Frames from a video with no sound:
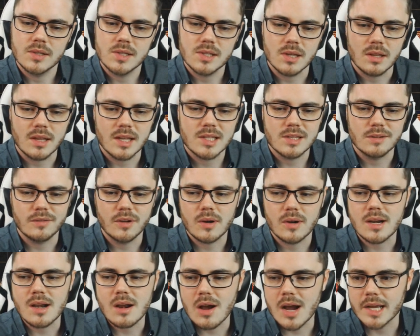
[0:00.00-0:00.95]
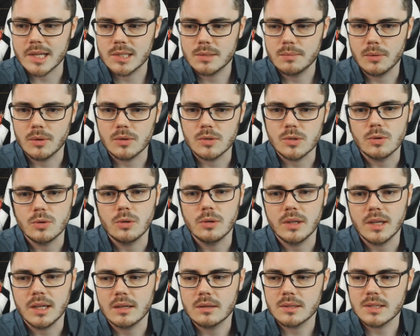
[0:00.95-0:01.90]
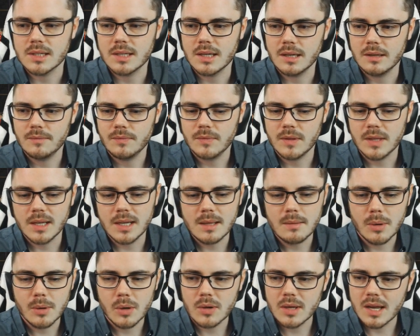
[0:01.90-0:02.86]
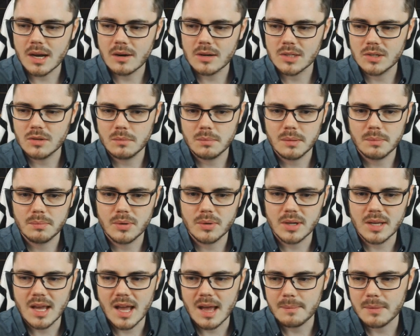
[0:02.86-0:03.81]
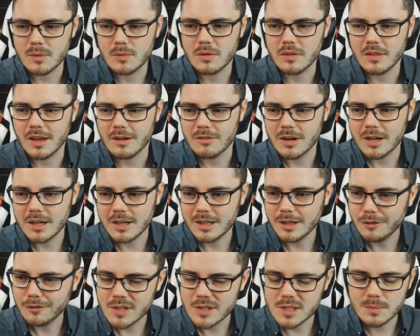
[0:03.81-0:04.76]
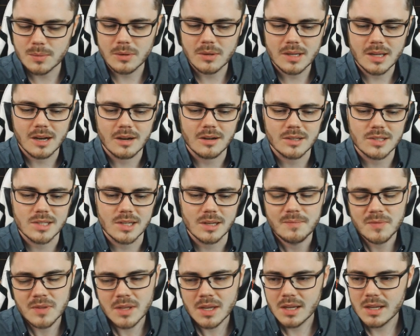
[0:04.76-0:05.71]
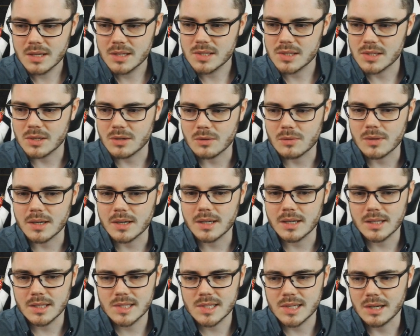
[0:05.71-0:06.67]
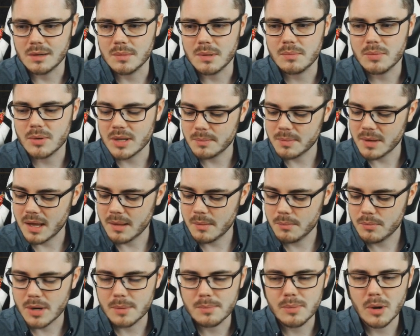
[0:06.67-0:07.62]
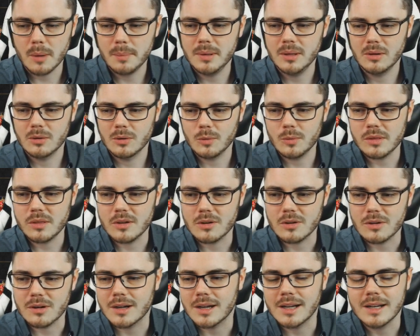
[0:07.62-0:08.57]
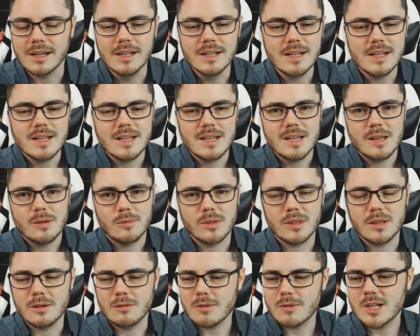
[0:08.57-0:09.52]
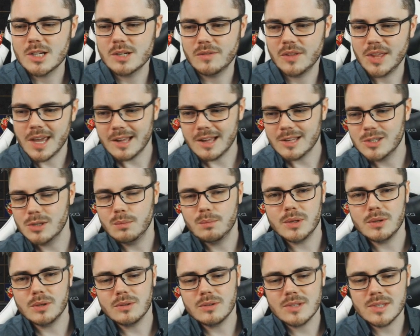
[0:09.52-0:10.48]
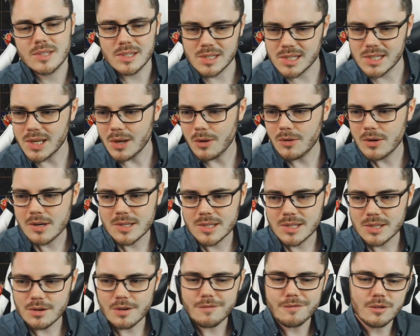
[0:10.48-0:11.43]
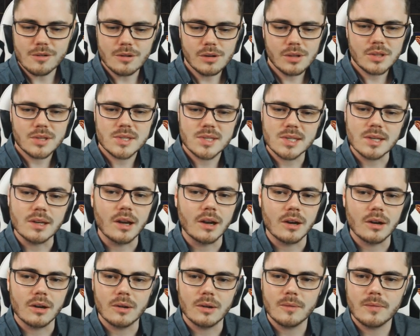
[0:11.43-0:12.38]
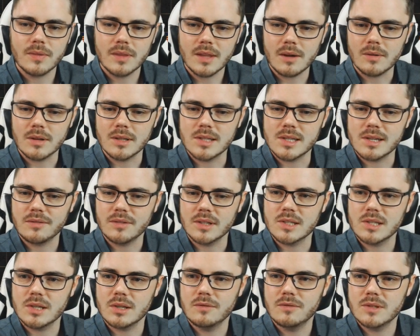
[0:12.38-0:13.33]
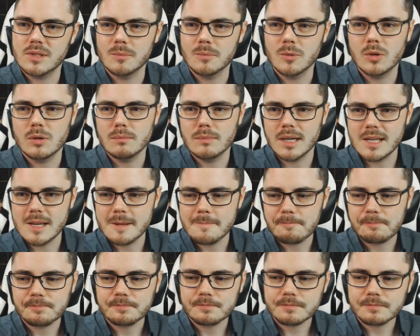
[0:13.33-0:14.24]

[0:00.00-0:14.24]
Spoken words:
So that's a very nice bow jewel, and any bow character would be pretty happy with that, right? Any fizz bow character. So that's going to be pretty popular with your Reach of the Council builds and so on and so forth, so that one definitely sold for some good money.